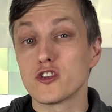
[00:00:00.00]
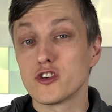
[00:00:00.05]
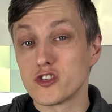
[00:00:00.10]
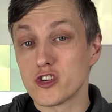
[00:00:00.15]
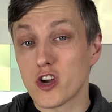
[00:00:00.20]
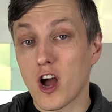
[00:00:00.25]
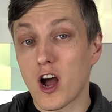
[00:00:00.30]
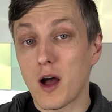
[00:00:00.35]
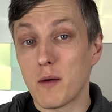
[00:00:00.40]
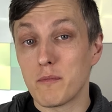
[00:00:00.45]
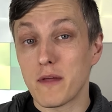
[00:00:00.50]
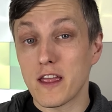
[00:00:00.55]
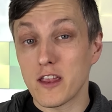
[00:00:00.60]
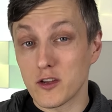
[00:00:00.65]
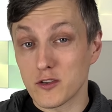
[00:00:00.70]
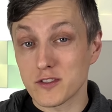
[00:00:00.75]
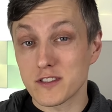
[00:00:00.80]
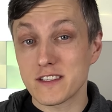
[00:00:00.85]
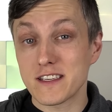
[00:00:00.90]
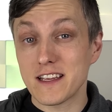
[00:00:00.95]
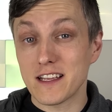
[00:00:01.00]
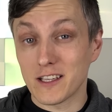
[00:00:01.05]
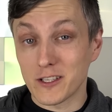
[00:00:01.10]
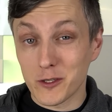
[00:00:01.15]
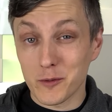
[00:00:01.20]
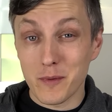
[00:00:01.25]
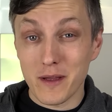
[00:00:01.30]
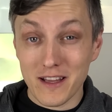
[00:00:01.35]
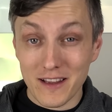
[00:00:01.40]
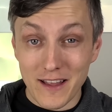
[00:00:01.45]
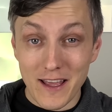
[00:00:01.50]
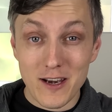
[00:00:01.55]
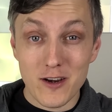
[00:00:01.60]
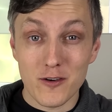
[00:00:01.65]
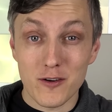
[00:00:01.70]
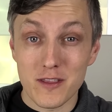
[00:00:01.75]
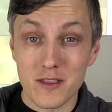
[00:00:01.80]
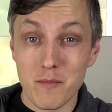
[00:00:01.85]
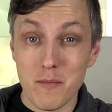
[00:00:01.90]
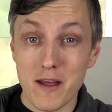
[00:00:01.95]
job that you'll see a little bit later
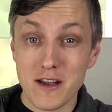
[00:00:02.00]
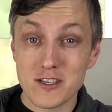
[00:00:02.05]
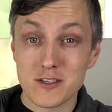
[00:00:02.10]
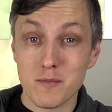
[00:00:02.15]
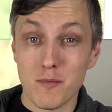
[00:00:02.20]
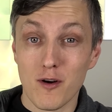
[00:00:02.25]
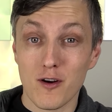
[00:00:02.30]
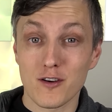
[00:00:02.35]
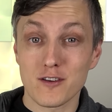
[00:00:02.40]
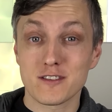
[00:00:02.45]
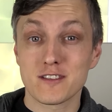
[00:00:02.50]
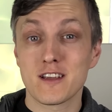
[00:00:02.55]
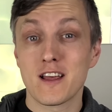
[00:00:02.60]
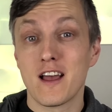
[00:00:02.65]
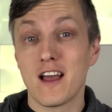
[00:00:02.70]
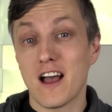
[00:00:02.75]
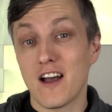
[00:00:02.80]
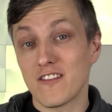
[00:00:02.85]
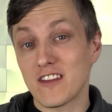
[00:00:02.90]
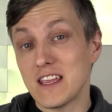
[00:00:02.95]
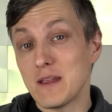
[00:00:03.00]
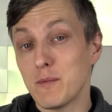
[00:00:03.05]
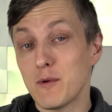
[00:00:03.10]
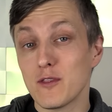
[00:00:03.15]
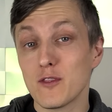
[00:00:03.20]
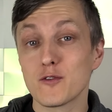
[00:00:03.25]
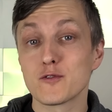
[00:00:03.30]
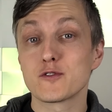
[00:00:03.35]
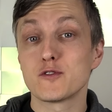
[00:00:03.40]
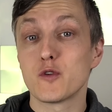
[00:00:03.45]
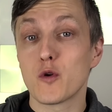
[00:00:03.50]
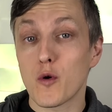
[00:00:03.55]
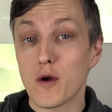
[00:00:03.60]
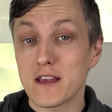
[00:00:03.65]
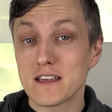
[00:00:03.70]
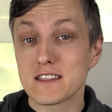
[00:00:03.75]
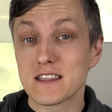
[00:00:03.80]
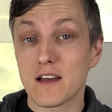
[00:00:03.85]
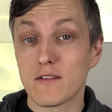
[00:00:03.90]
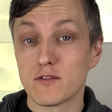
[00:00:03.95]
in the benchmarks of keeping those
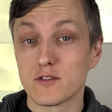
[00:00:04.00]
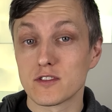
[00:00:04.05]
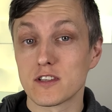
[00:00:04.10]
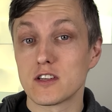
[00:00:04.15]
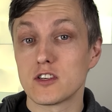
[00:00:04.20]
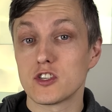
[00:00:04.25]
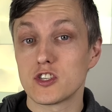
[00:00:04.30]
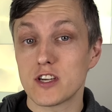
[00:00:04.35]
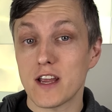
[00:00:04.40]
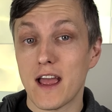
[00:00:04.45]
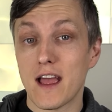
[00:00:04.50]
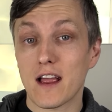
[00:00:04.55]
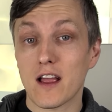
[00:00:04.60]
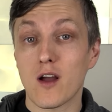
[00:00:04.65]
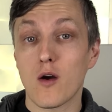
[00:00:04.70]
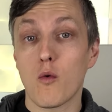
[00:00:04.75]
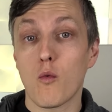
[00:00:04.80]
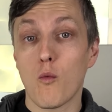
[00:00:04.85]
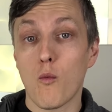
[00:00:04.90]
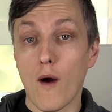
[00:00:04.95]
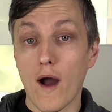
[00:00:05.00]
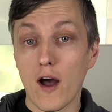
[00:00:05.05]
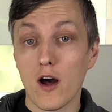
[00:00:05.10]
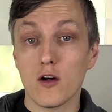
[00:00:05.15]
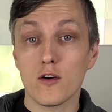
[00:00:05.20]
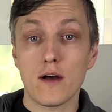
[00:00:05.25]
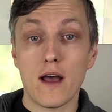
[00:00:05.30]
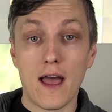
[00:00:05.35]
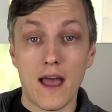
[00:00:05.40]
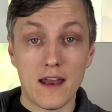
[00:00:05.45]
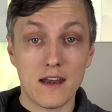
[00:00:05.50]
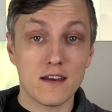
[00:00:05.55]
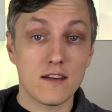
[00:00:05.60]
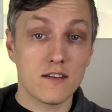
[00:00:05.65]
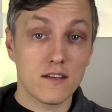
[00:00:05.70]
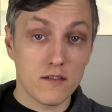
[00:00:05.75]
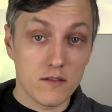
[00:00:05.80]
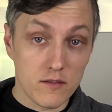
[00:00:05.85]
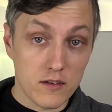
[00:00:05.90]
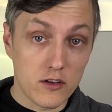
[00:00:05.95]
noise levels in check while at
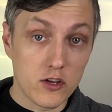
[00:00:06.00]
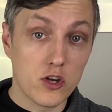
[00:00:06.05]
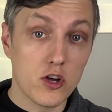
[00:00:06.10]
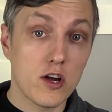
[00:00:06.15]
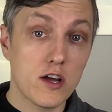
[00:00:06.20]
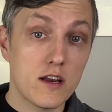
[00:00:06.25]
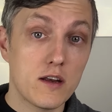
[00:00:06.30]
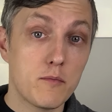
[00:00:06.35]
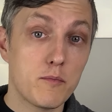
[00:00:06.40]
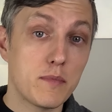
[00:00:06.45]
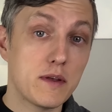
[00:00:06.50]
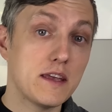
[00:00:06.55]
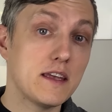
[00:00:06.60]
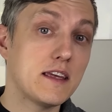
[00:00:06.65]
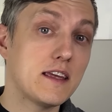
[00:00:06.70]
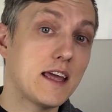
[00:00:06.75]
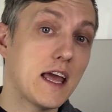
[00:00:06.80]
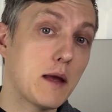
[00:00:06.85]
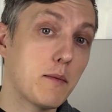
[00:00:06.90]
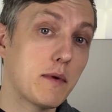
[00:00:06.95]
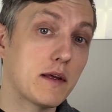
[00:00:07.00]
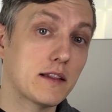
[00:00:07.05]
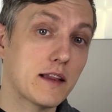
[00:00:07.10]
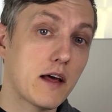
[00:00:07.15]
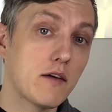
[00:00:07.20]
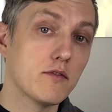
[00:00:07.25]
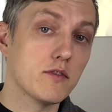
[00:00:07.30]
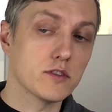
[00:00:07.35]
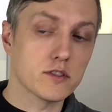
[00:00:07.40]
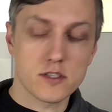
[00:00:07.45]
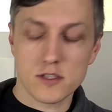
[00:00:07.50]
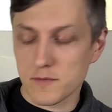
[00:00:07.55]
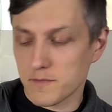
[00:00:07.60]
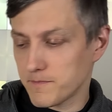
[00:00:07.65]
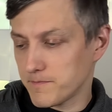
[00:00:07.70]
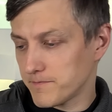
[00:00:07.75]
good peak gaming levels.